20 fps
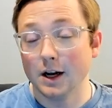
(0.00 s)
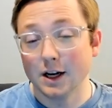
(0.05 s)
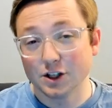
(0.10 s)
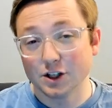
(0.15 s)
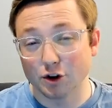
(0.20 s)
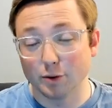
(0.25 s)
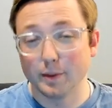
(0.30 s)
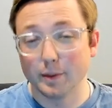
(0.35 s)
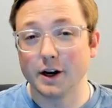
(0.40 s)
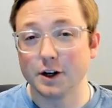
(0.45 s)

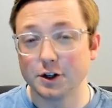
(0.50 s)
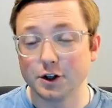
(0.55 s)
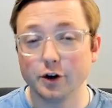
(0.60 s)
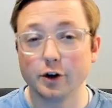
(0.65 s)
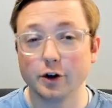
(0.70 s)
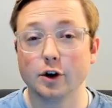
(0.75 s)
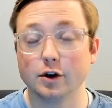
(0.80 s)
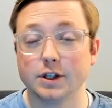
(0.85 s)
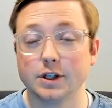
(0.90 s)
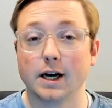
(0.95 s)
So make sure
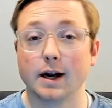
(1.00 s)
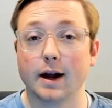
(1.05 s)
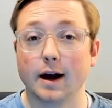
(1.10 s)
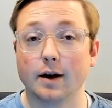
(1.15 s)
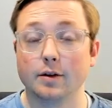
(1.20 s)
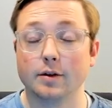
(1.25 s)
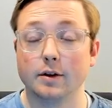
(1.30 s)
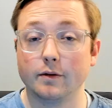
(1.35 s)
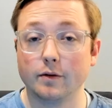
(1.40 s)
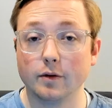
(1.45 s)
you go check
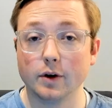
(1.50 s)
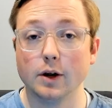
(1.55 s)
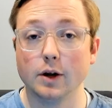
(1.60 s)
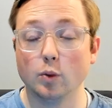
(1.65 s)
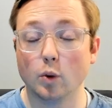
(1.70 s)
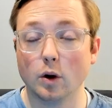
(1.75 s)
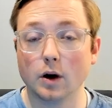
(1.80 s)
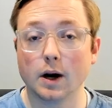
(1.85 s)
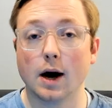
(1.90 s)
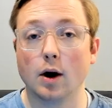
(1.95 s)
out the free
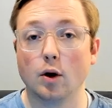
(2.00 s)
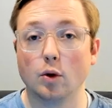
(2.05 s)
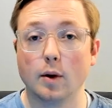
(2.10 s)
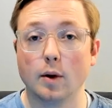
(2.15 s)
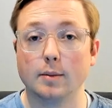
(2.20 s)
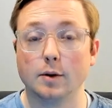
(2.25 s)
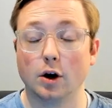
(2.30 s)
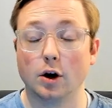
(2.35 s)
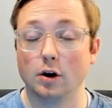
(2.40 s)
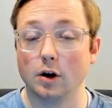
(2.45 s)
one hour
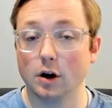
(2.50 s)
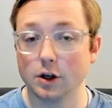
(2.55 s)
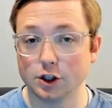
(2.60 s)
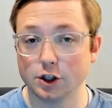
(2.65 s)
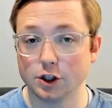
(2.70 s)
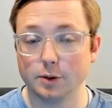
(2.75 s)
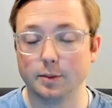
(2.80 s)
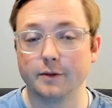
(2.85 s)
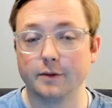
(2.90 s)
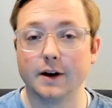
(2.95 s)
webinar on
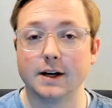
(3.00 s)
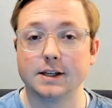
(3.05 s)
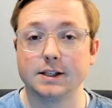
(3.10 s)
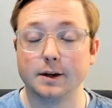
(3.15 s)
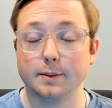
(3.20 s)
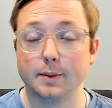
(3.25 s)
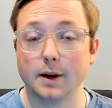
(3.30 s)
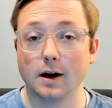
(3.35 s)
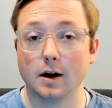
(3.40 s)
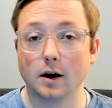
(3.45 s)

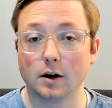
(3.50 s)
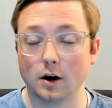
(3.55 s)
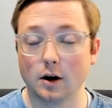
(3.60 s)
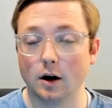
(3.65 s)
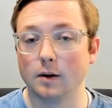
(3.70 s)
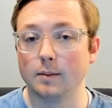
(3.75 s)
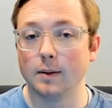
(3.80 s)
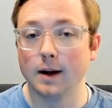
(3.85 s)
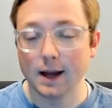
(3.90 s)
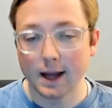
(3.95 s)

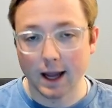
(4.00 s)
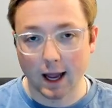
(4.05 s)
superfastcpa.com